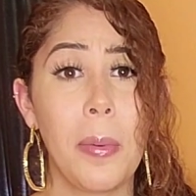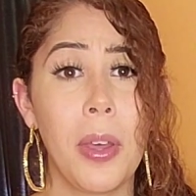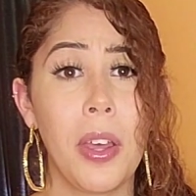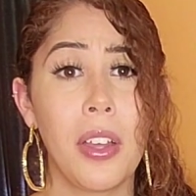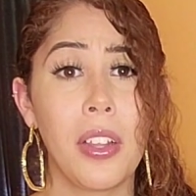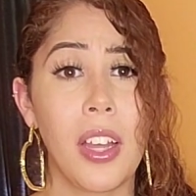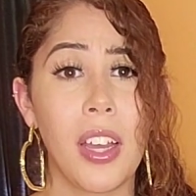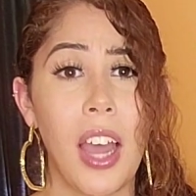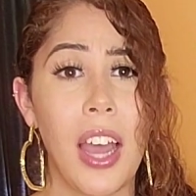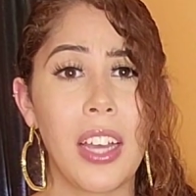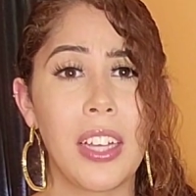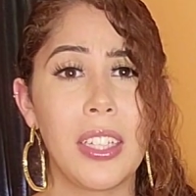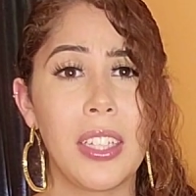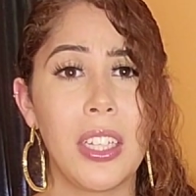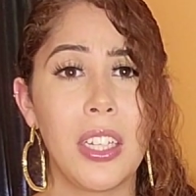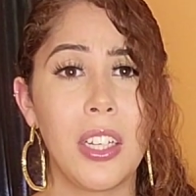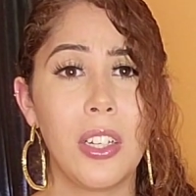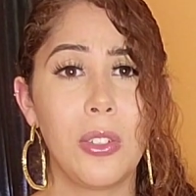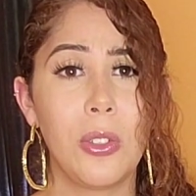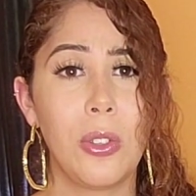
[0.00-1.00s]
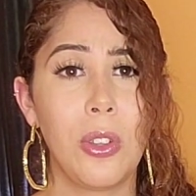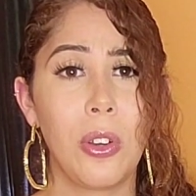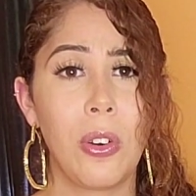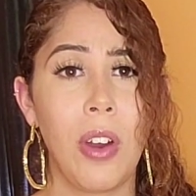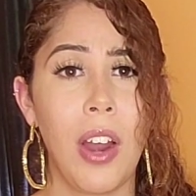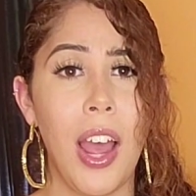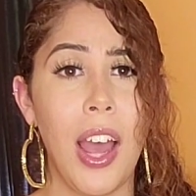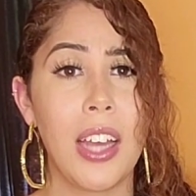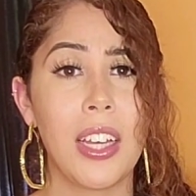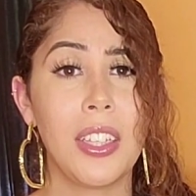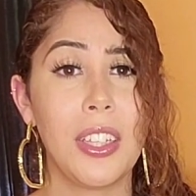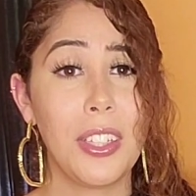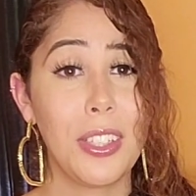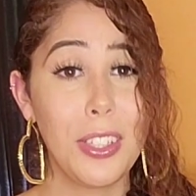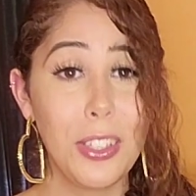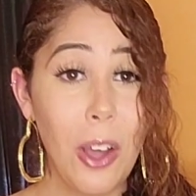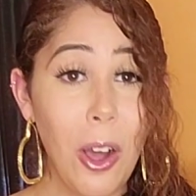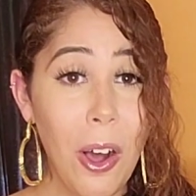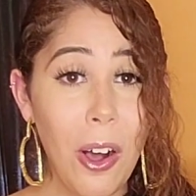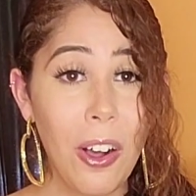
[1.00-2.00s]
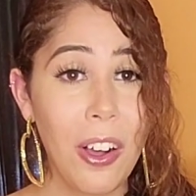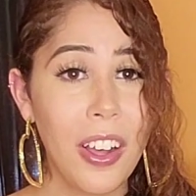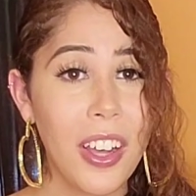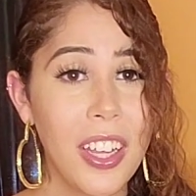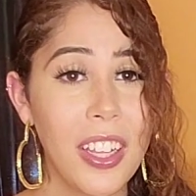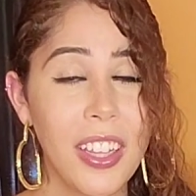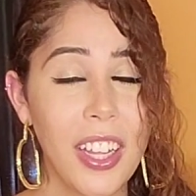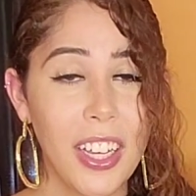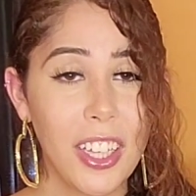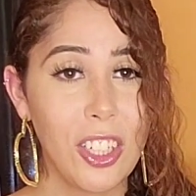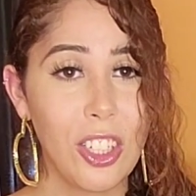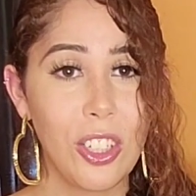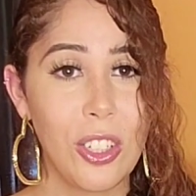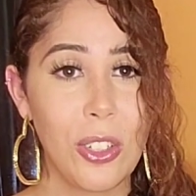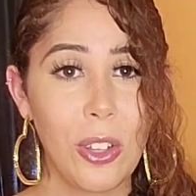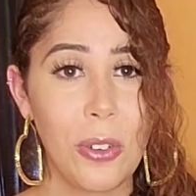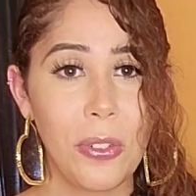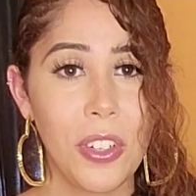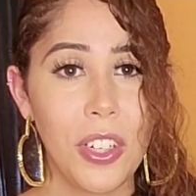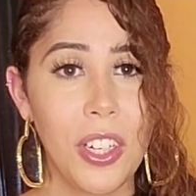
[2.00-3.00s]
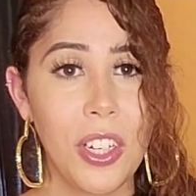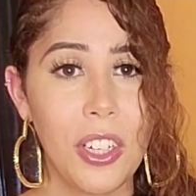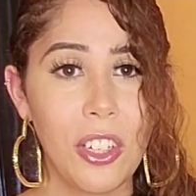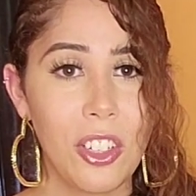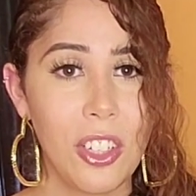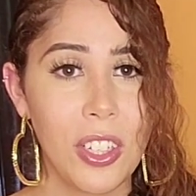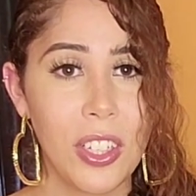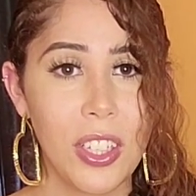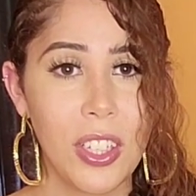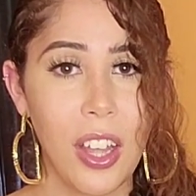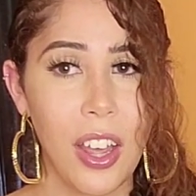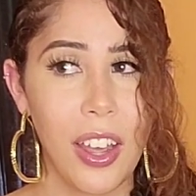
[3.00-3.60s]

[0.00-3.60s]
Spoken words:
but like I could see her through the crack in the stall, and like she's over here just